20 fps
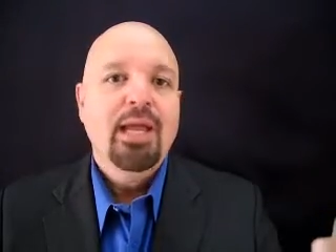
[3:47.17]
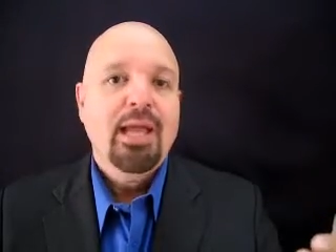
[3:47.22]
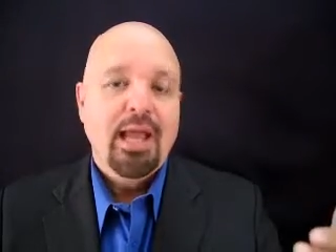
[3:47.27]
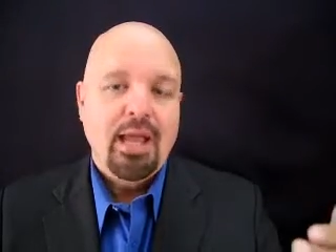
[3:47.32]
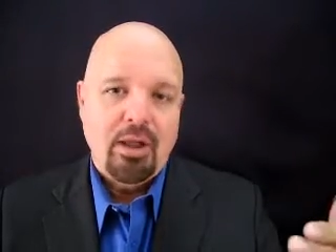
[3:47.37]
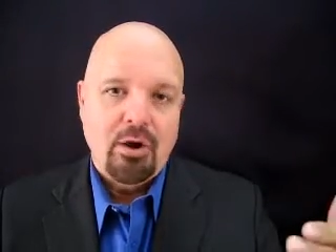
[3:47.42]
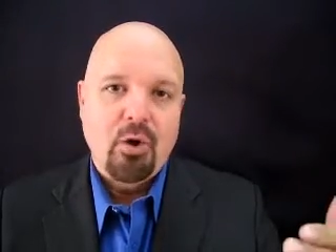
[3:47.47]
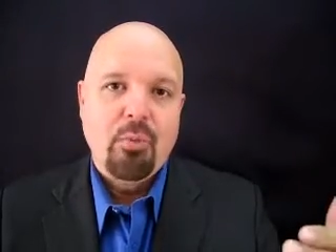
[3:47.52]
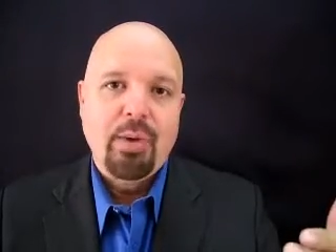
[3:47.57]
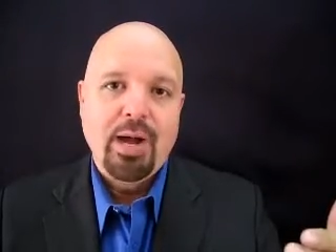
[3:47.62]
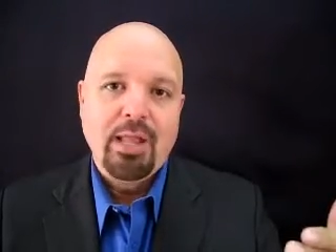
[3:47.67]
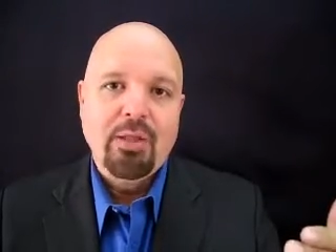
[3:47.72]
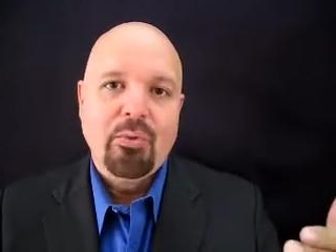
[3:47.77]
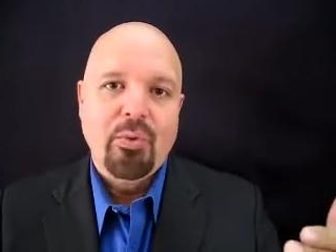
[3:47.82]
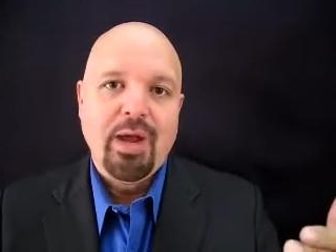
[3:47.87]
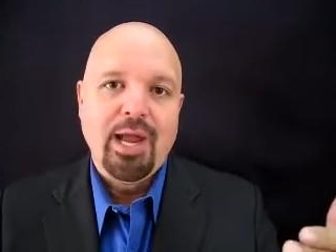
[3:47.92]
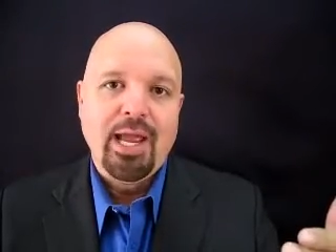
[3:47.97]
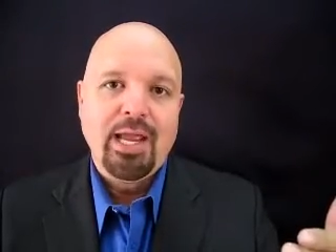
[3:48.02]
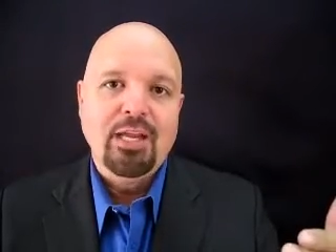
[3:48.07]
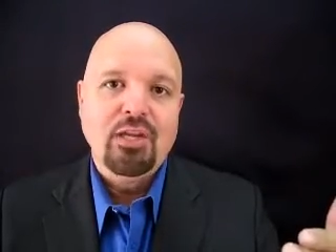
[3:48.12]
and oh, by the
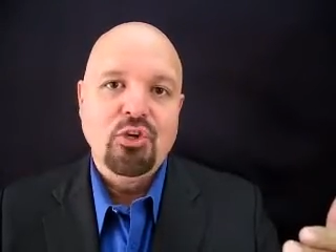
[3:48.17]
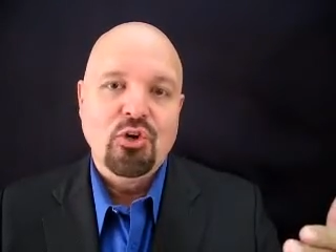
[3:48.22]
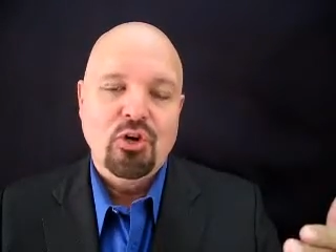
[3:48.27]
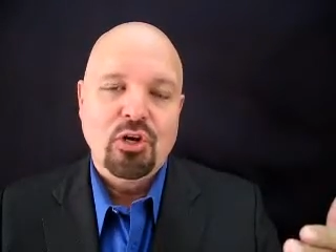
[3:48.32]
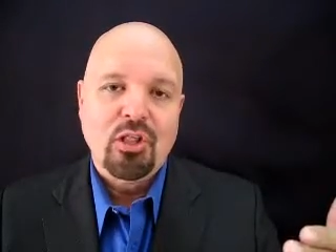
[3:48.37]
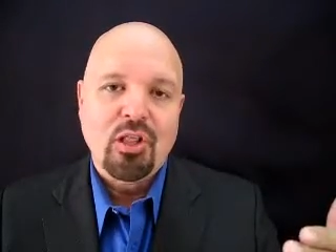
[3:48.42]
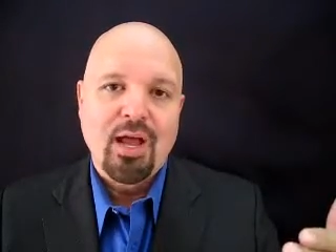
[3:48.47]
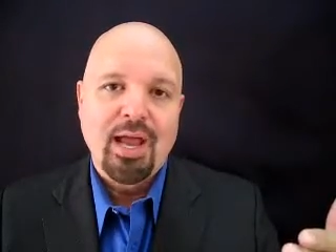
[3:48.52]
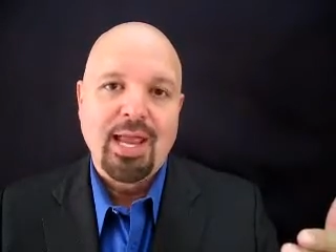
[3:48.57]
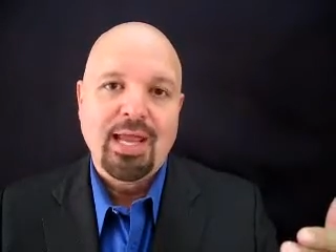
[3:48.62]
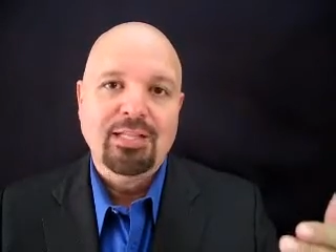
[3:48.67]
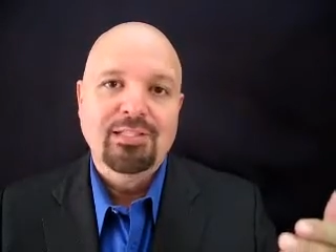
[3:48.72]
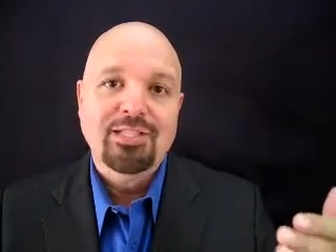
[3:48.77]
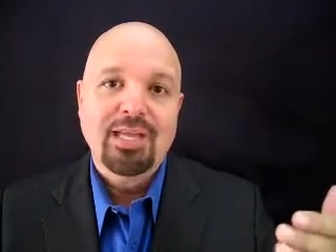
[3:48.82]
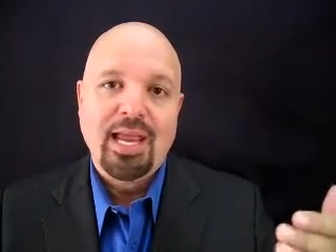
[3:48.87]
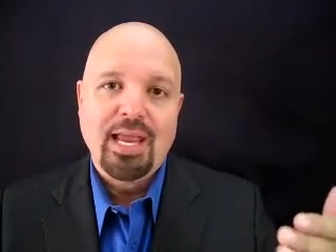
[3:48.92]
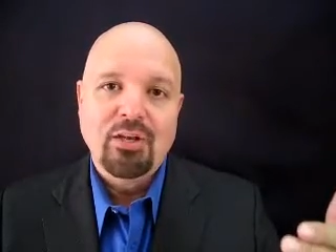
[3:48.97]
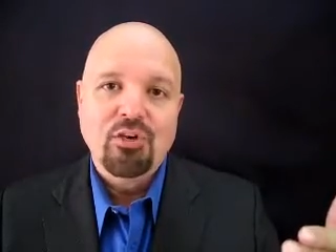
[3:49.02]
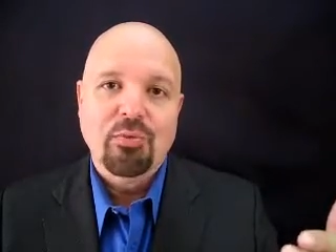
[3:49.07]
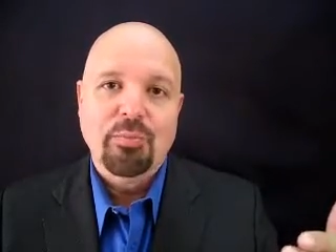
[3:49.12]
way, your clients
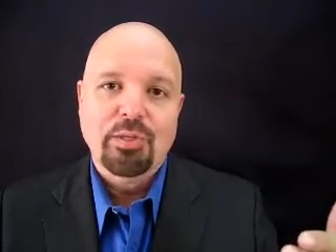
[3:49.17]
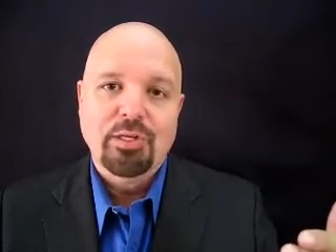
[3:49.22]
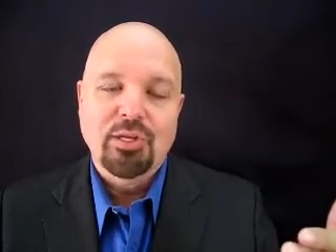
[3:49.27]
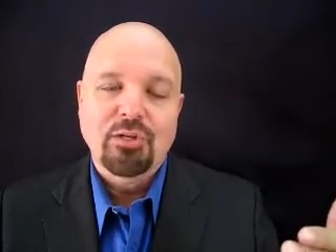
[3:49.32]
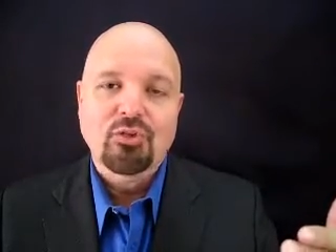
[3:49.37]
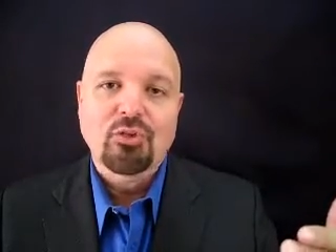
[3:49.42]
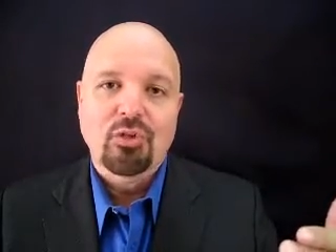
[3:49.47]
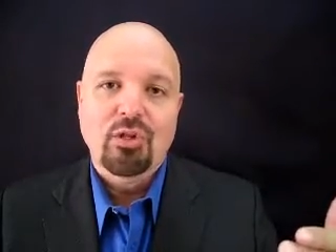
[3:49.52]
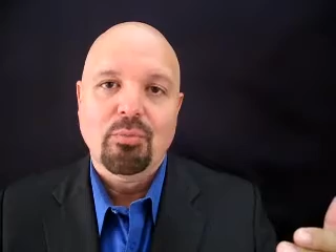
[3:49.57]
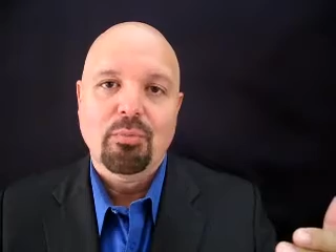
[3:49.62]
and your potential